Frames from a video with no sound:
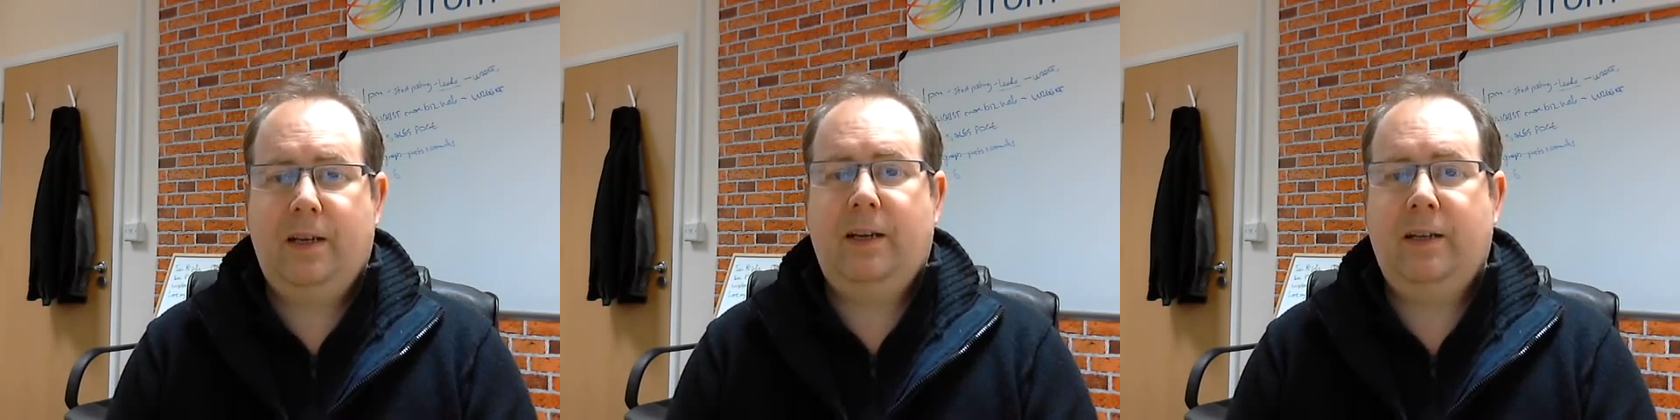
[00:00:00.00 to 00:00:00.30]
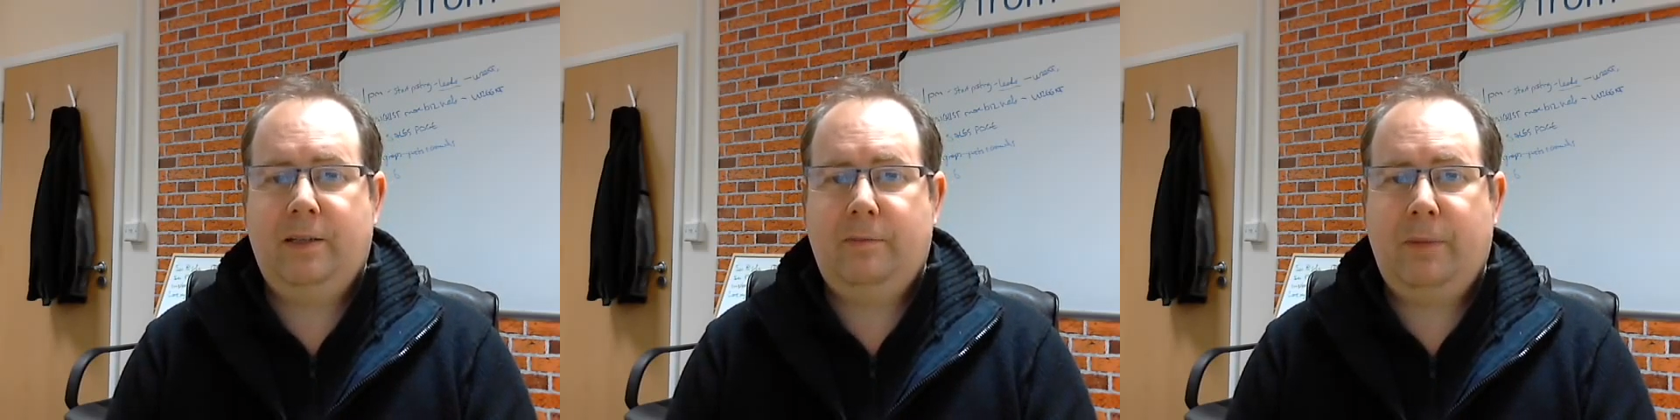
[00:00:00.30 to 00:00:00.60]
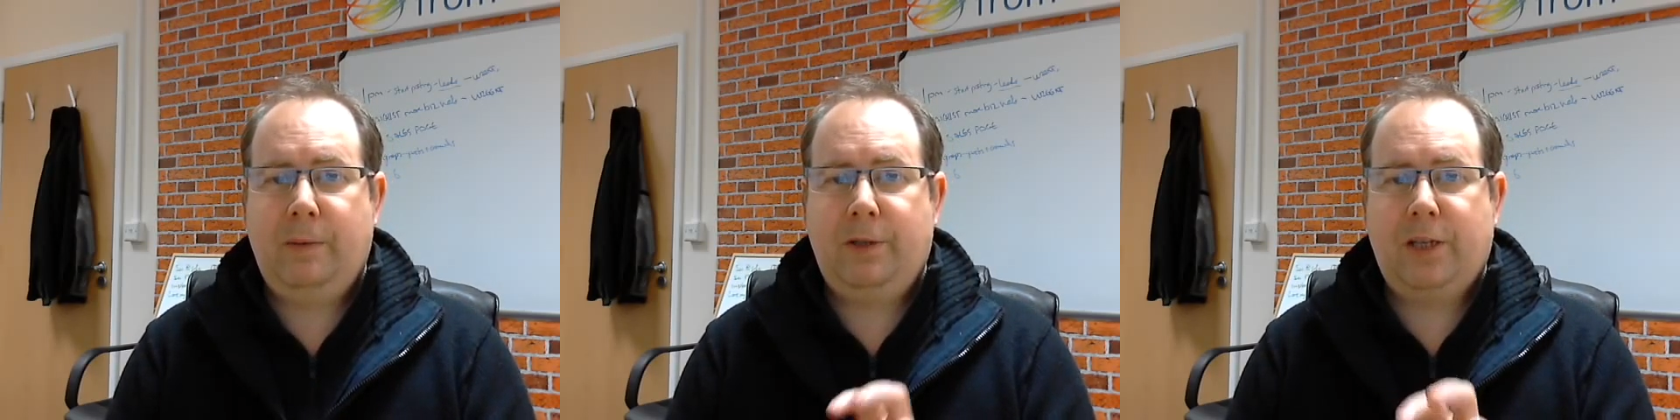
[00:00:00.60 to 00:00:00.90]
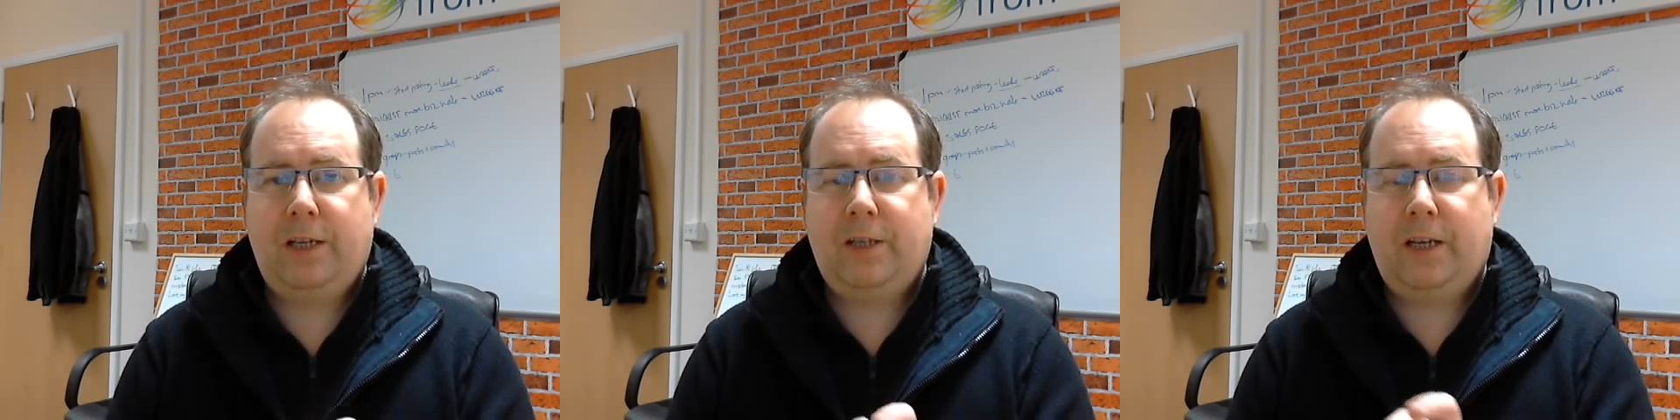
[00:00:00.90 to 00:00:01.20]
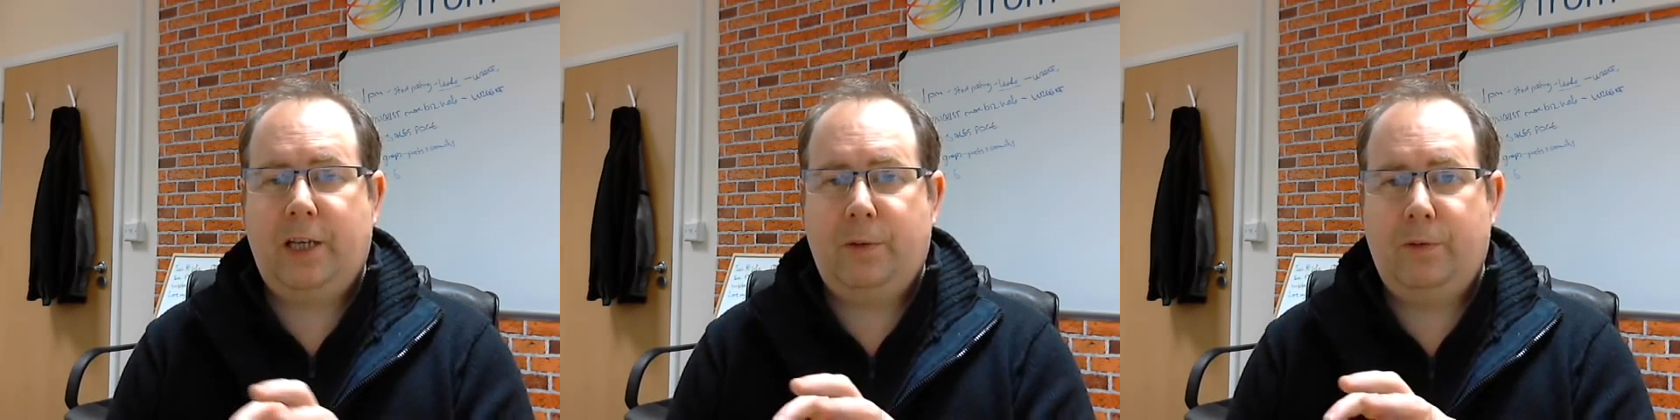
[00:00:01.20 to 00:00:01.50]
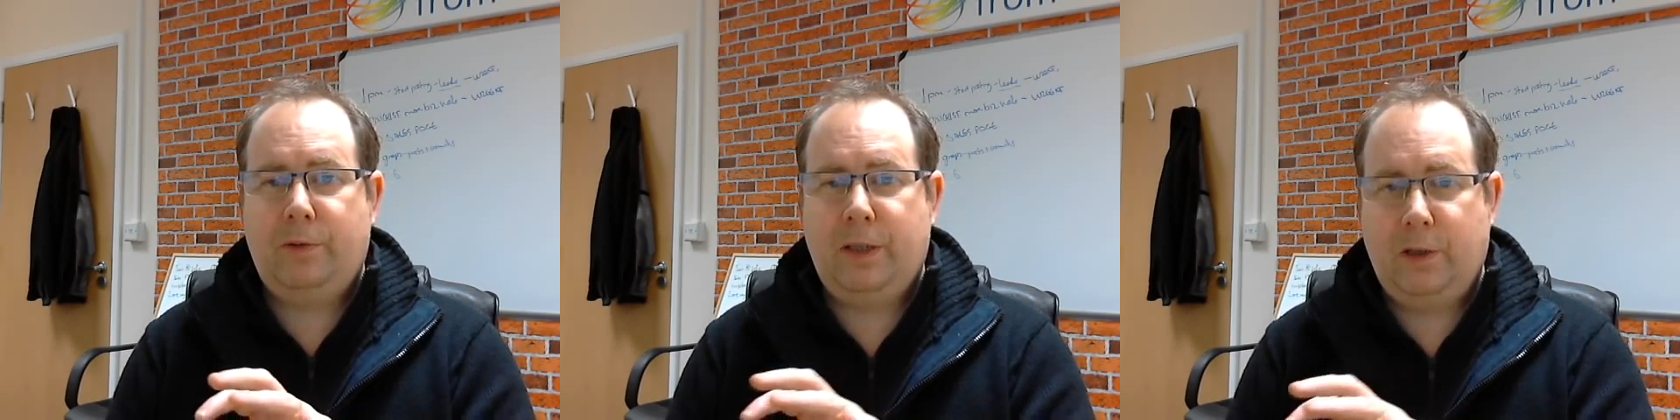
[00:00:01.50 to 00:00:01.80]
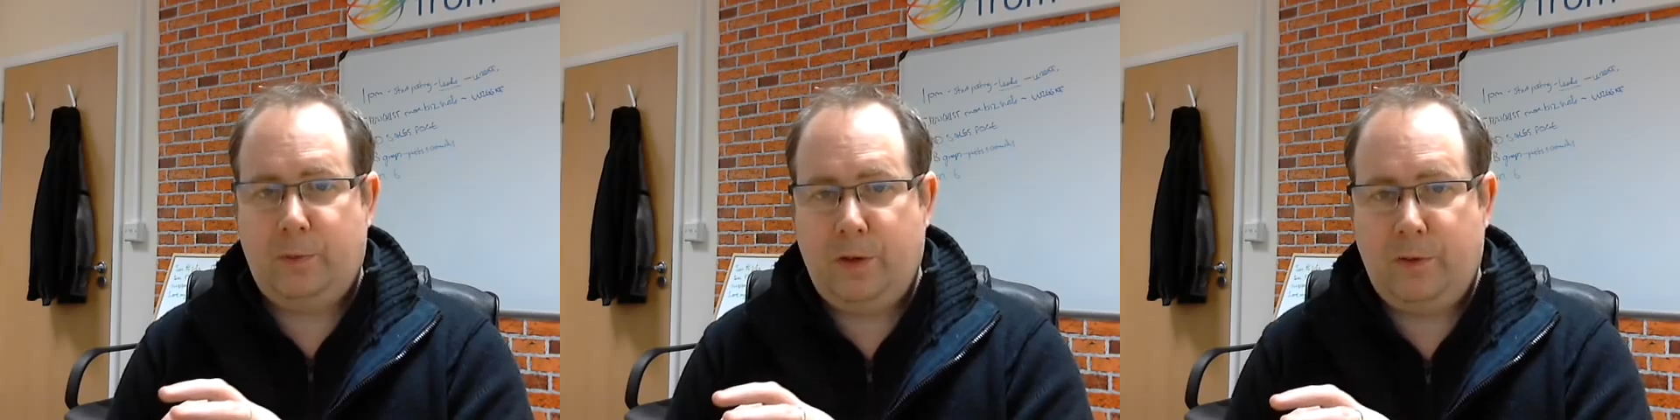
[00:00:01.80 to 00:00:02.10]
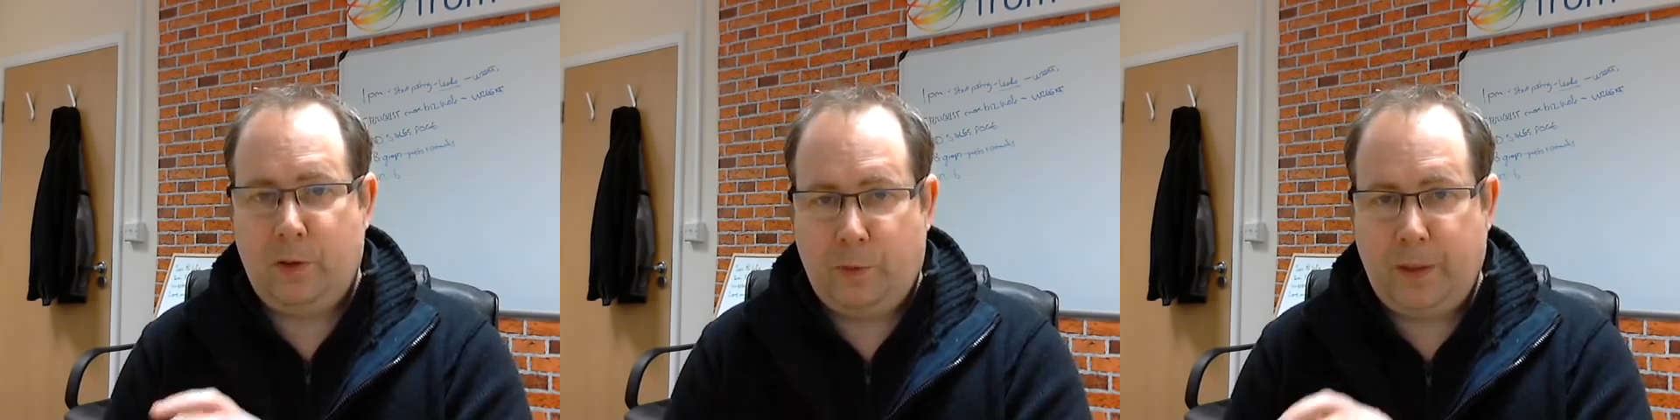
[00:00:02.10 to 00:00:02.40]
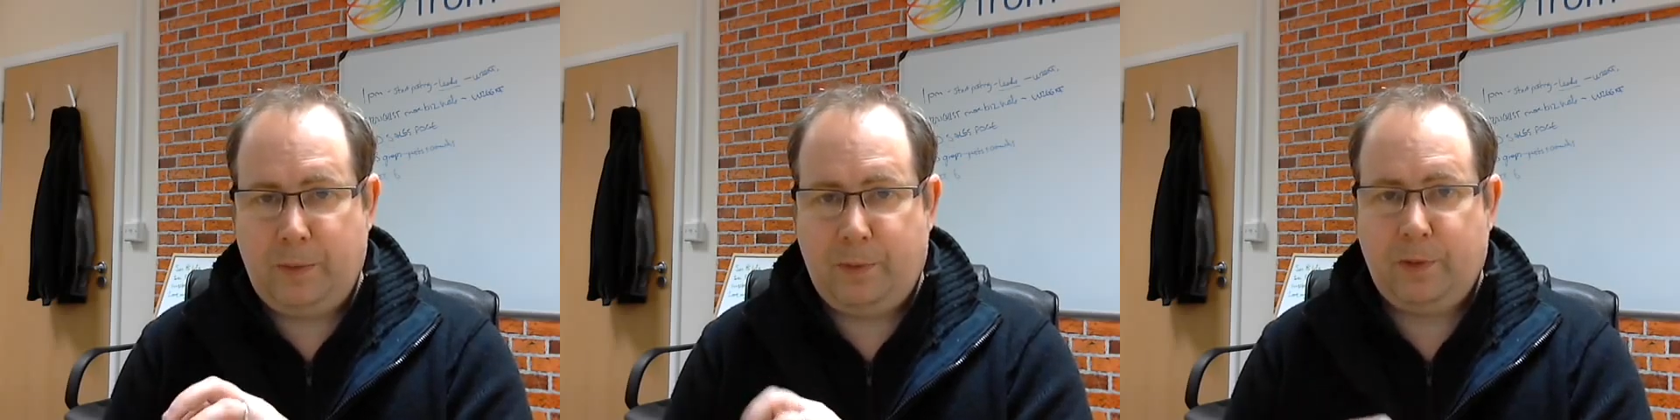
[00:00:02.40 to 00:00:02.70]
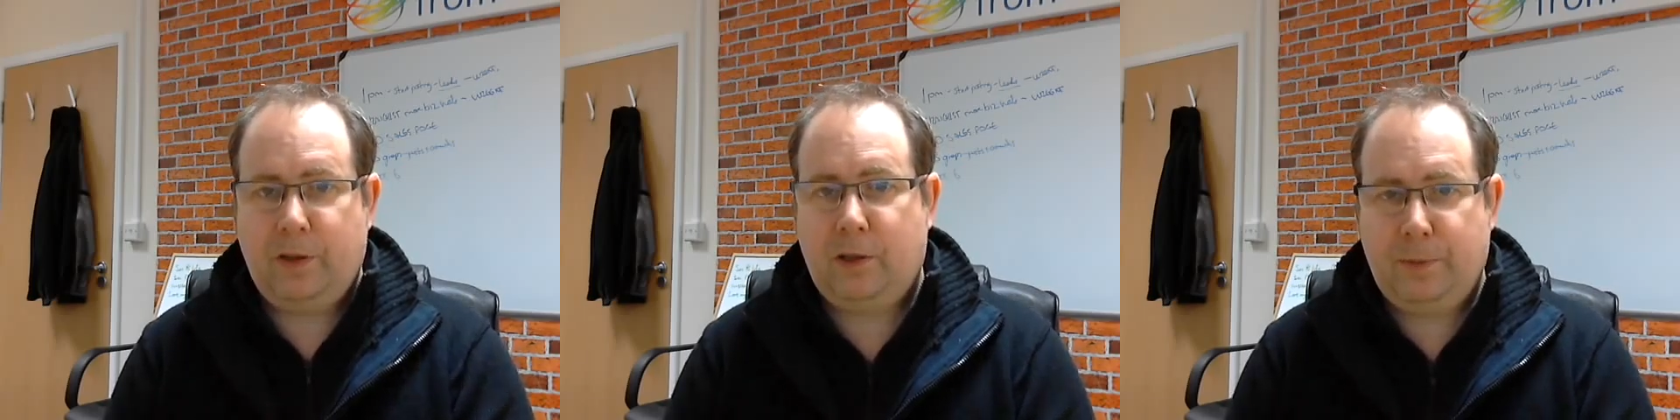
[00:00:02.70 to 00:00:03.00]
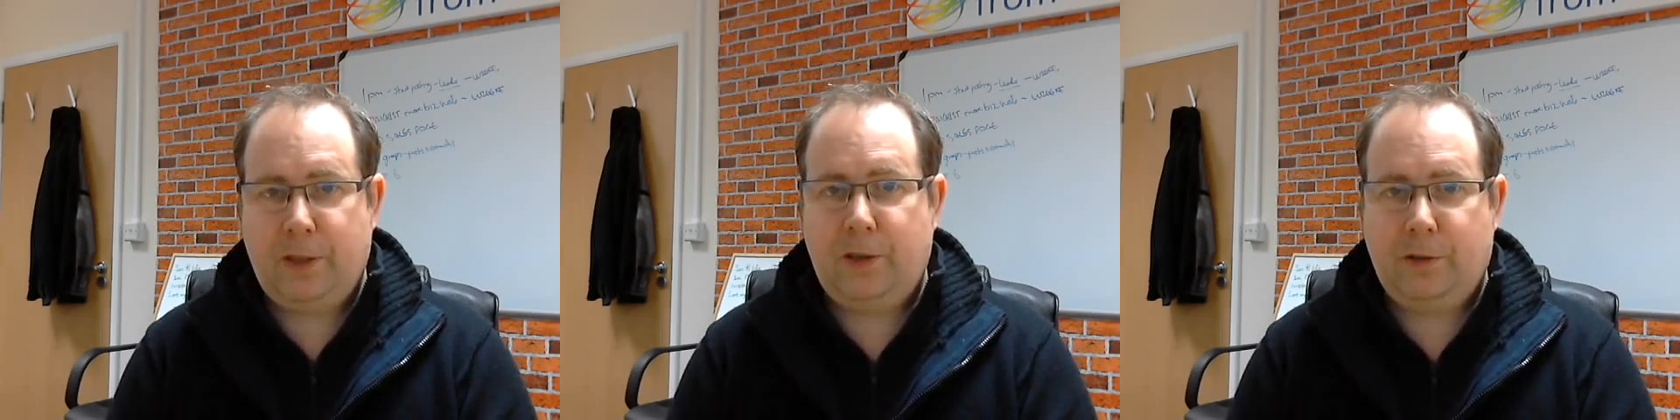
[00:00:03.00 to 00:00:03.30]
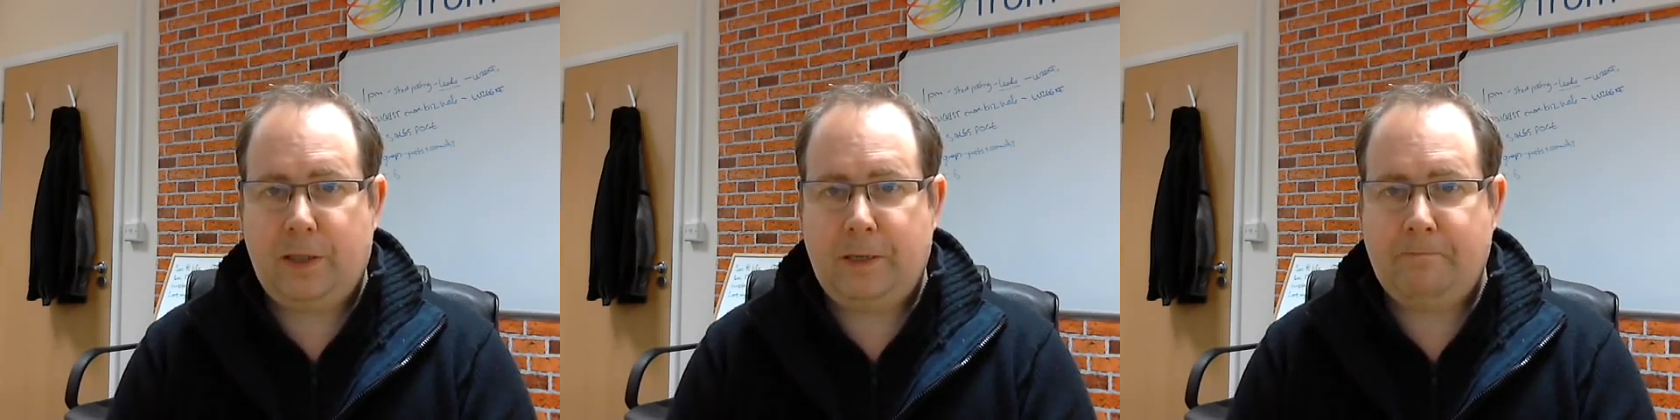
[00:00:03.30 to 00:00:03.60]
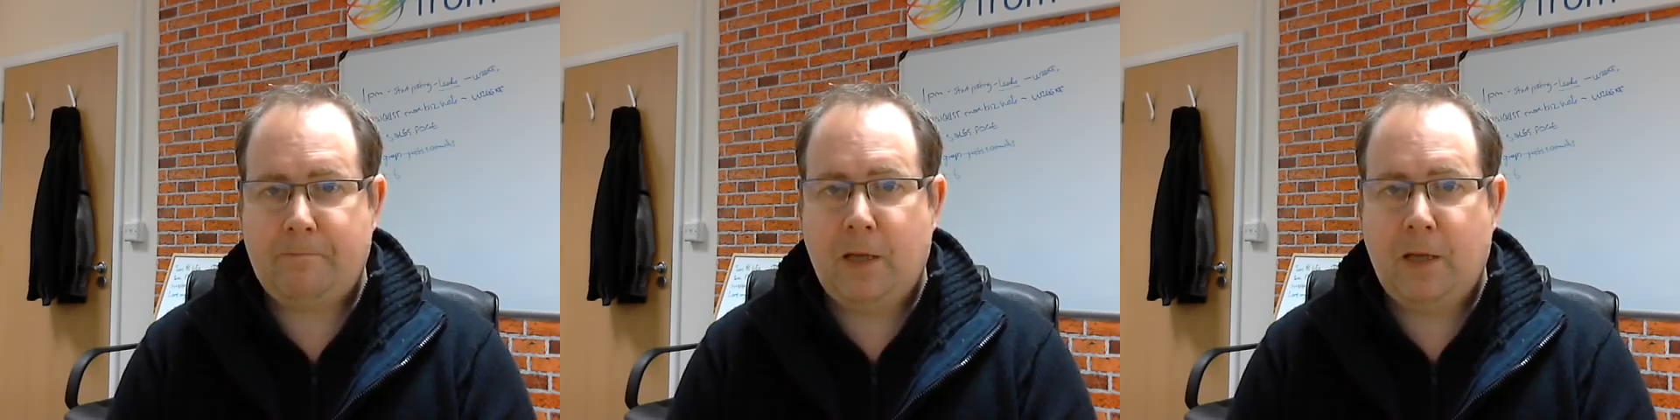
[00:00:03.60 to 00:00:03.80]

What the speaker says: and maybe change how you deal with your people that come into your team.